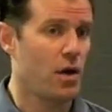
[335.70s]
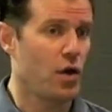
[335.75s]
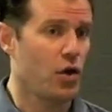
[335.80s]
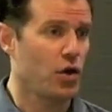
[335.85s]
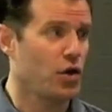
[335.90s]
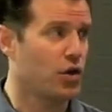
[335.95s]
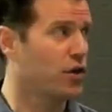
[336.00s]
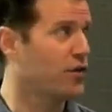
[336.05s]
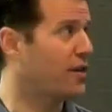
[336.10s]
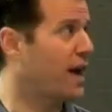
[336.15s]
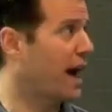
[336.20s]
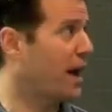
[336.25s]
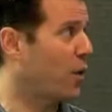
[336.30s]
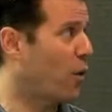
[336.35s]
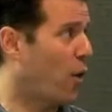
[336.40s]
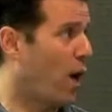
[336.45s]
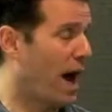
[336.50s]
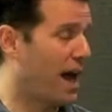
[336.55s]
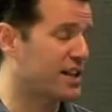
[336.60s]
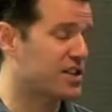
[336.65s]
You've got to
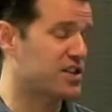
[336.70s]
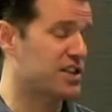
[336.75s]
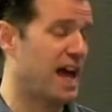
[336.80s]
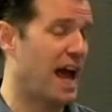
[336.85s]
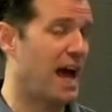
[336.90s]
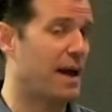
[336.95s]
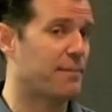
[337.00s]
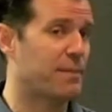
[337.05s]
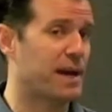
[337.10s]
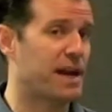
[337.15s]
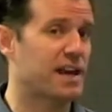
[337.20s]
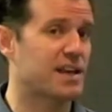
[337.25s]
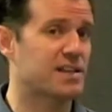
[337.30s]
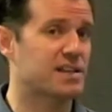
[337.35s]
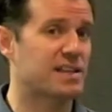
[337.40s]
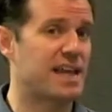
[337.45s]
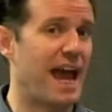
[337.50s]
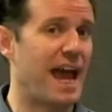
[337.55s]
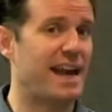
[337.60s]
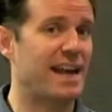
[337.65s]
watch that, because
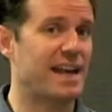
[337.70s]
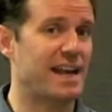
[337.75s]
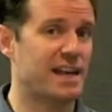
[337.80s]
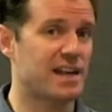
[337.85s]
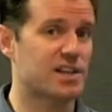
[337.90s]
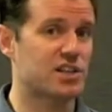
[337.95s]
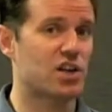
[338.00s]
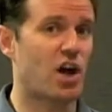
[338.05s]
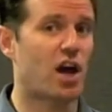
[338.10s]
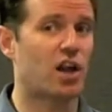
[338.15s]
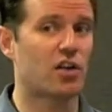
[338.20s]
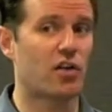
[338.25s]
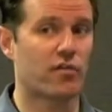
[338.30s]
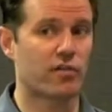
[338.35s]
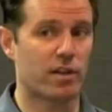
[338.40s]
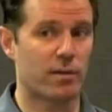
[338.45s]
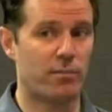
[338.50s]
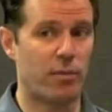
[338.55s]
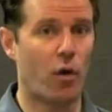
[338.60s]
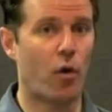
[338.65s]
that is all
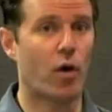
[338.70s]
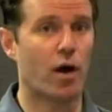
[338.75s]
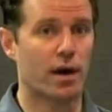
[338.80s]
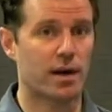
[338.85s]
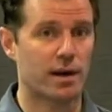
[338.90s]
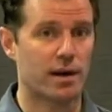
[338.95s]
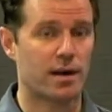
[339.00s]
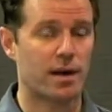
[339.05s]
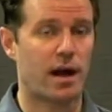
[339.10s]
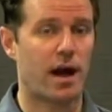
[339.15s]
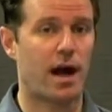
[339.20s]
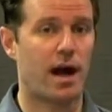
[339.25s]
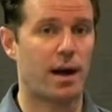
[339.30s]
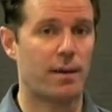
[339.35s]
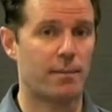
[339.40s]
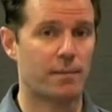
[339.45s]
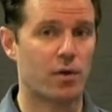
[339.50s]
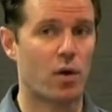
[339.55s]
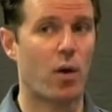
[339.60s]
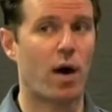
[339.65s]
over the board,
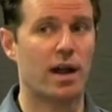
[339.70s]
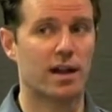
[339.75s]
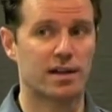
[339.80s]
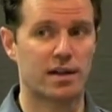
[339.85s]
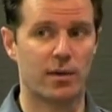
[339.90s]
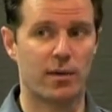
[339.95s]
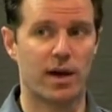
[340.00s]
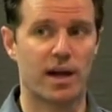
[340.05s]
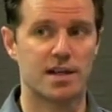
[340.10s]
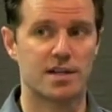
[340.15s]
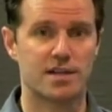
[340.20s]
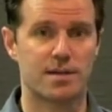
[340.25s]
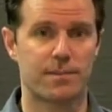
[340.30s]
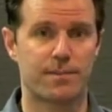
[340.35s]
um, quality-wise.